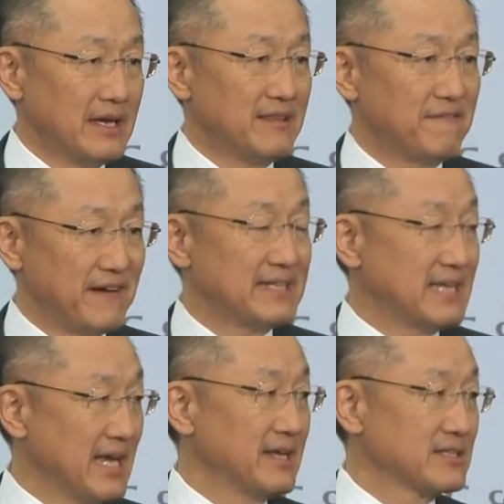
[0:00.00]
In the fight
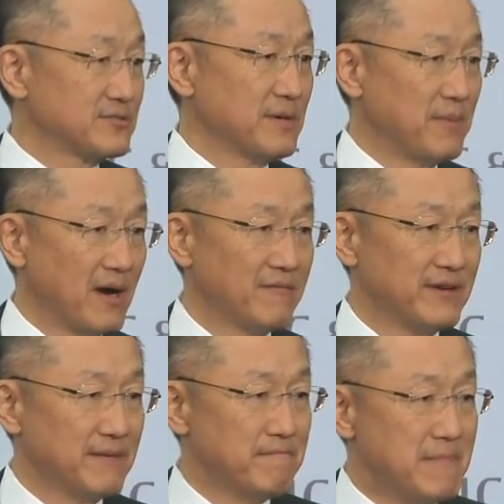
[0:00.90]
to end extreme
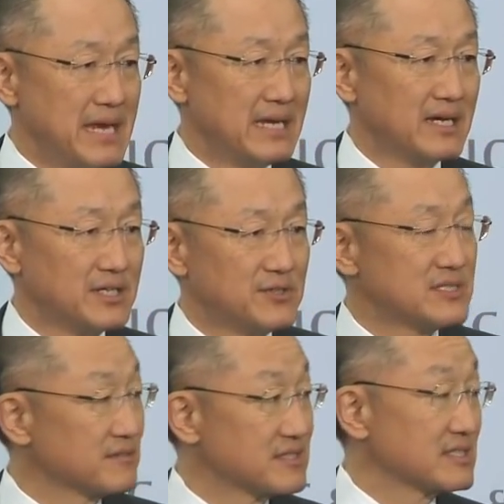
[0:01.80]
poverty, many countries
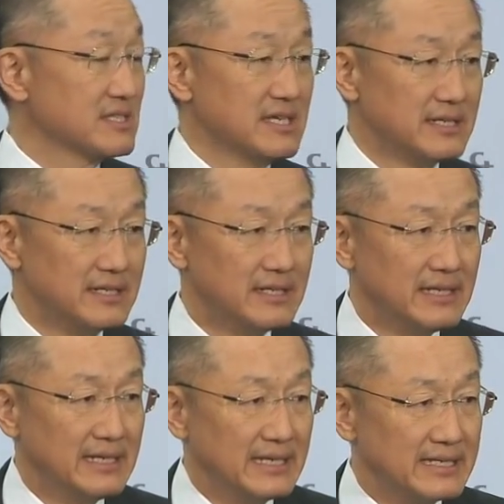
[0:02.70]
have succeeded
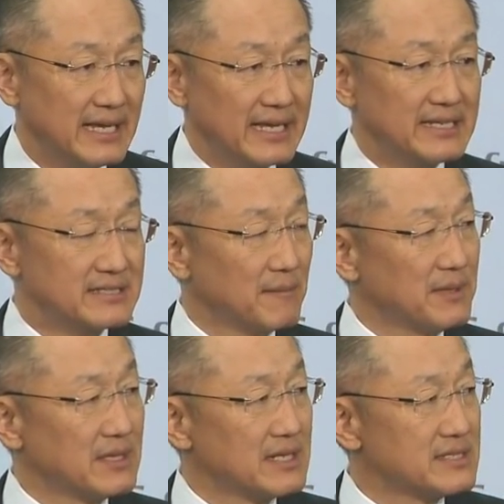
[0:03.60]
in taking
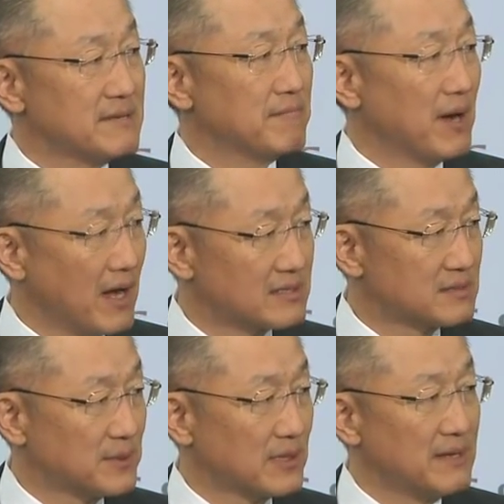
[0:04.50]
something that seemed
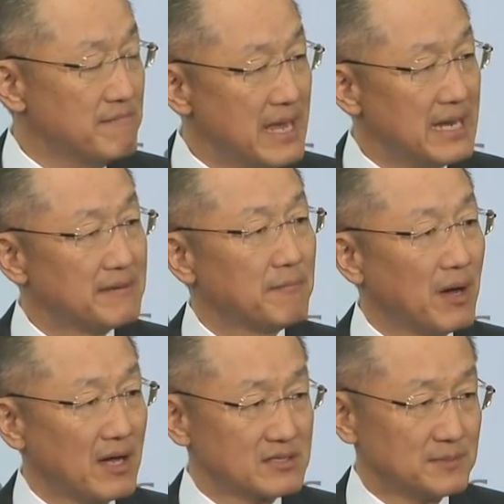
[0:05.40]
possible and made it
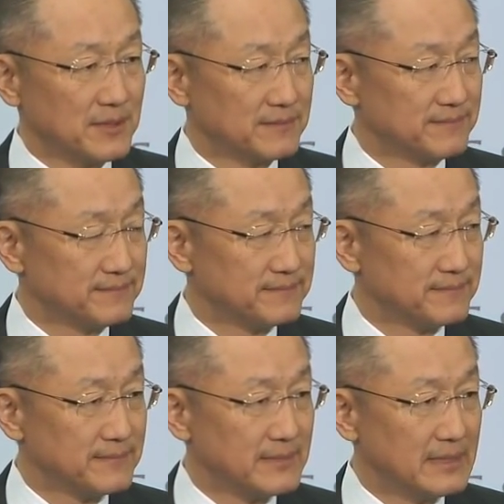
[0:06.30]
possible.
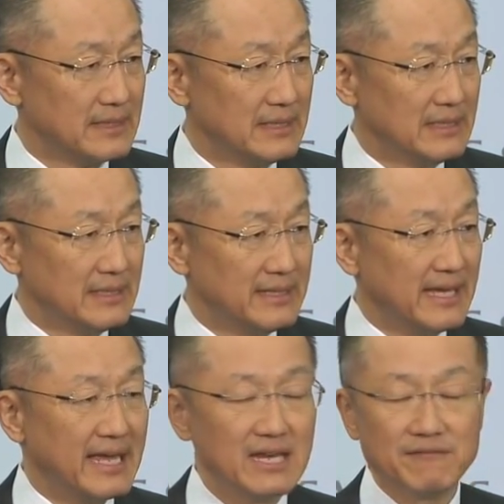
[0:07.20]

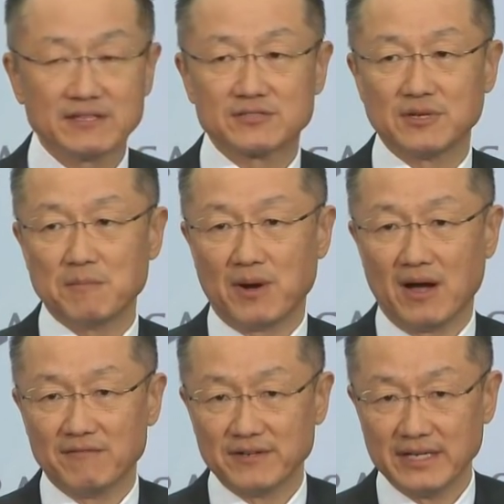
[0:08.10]
The end of extreme
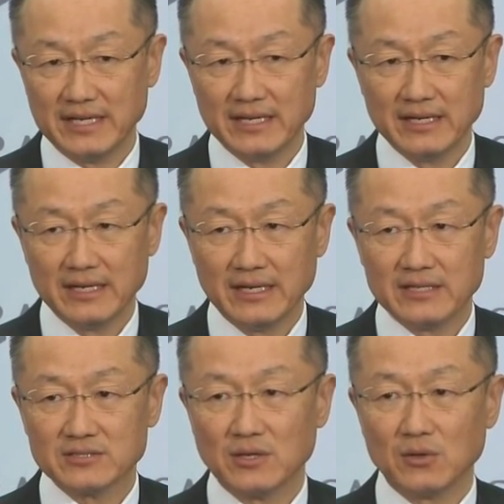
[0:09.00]
poverty
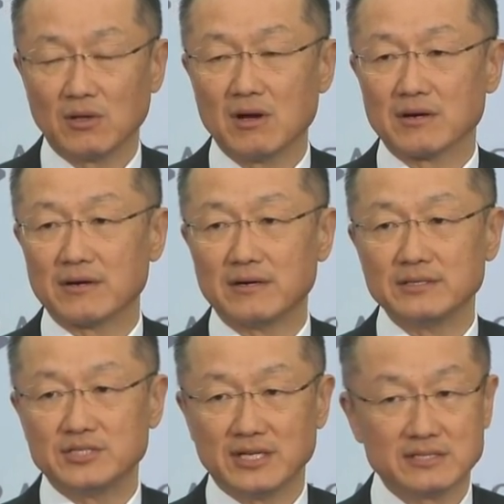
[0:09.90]
is no longer
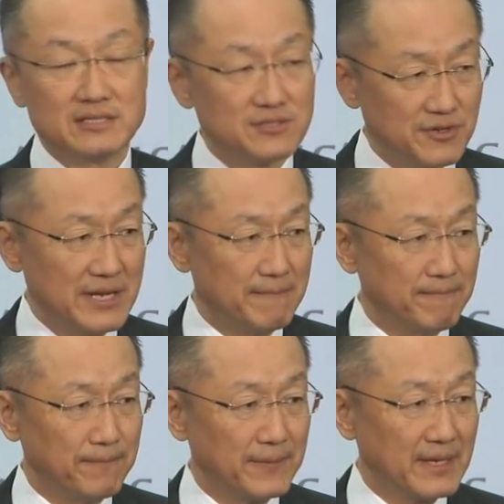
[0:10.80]
just a dream.
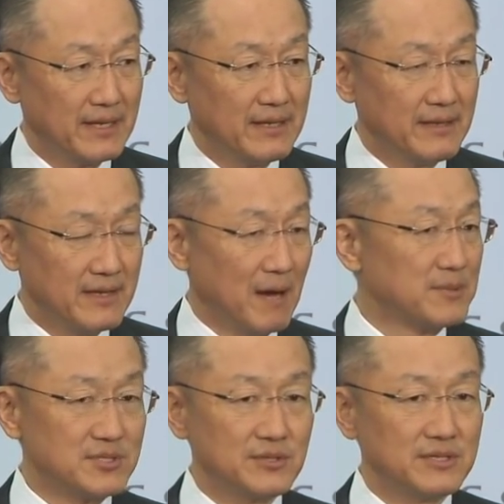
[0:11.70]
The
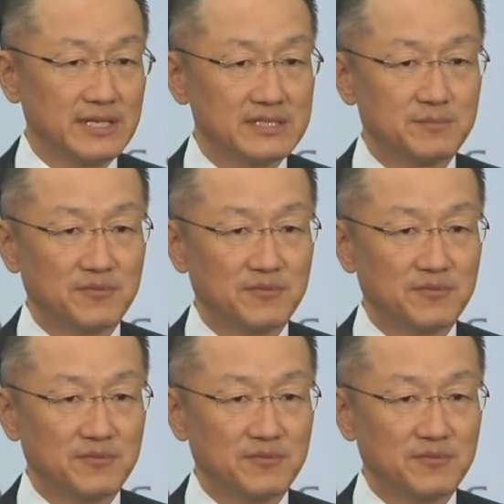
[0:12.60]
opportunity is